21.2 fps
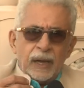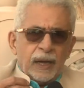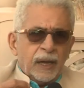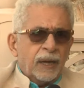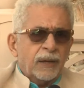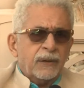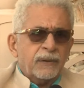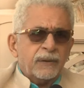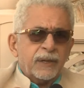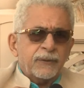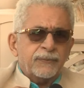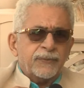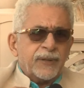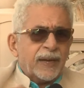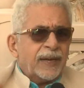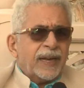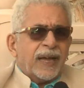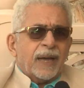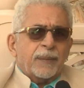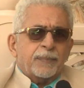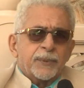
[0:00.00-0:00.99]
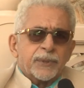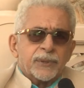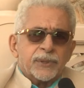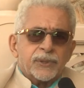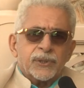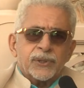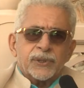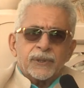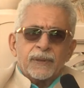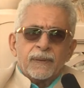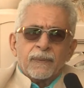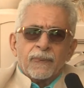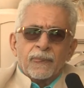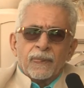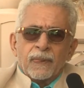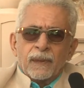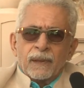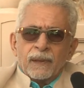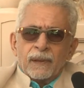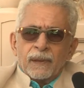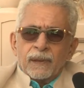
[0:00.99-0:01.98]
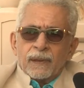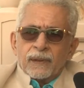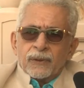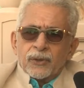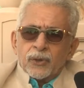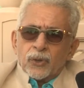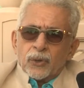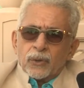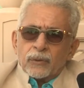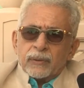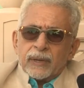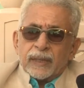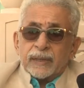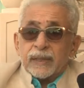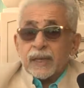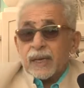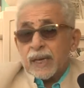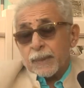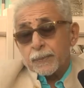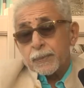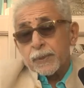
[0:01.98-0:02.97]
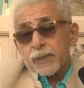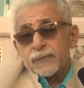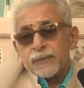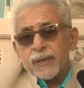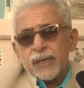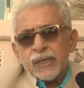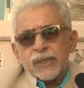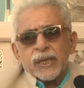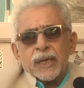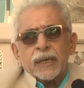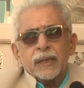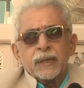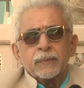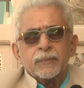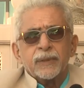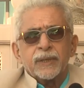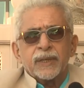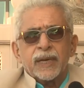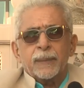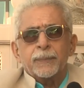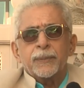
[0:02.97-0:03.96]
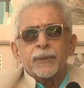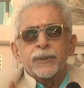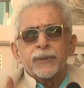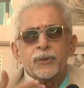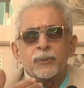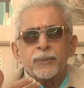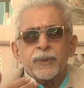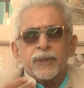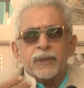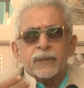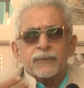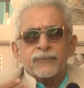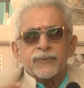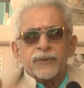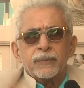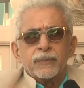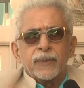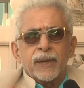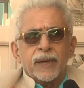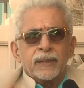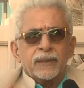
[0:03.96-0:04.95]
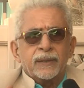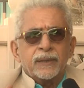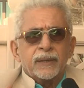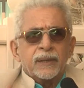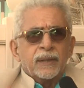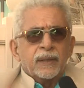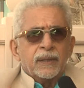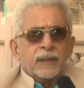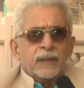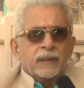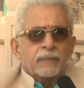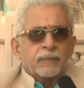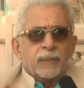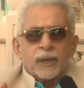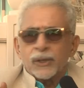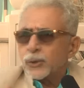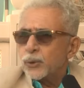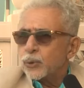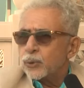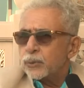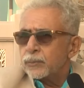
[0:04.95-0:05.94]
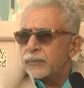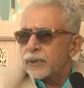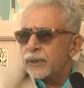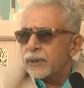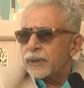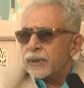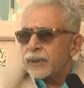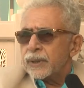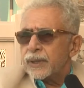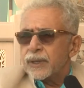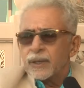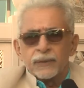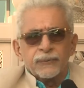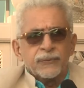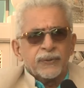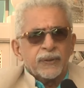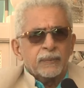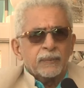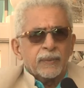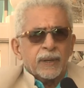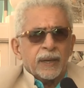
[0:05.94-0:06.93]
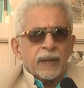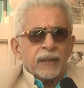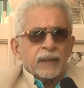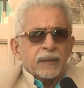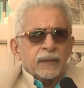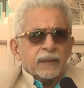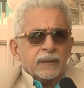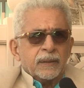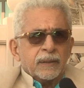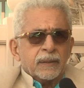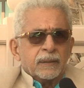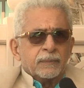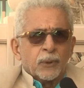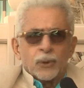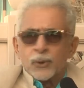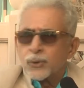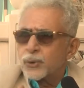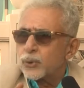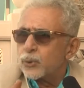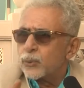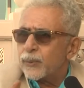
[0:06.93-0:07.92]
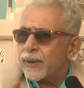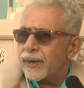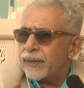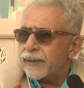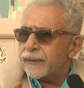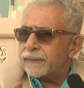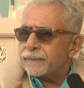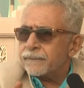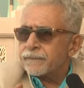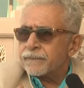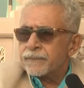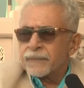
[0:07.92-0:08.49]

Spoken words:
And if that happens, you know, and that happens very seldom. It happened to me in a film like Masoom, in a film like Monsoon Wedding,